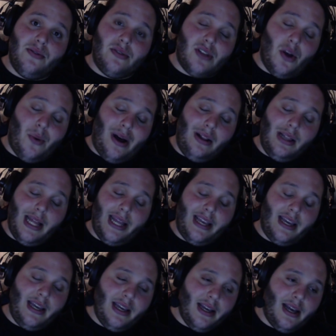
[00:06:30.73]
So I'll
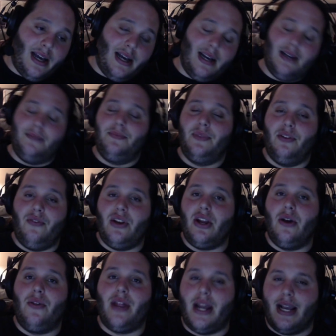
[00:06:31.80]
link the
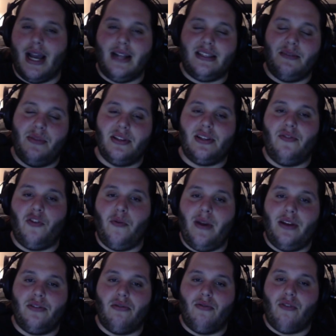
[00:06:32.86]
video that I got some of this
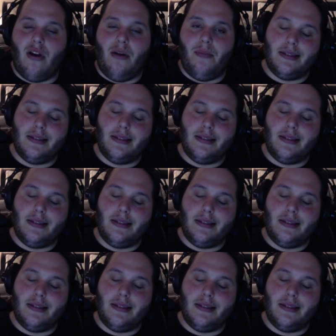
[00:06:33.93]
information from.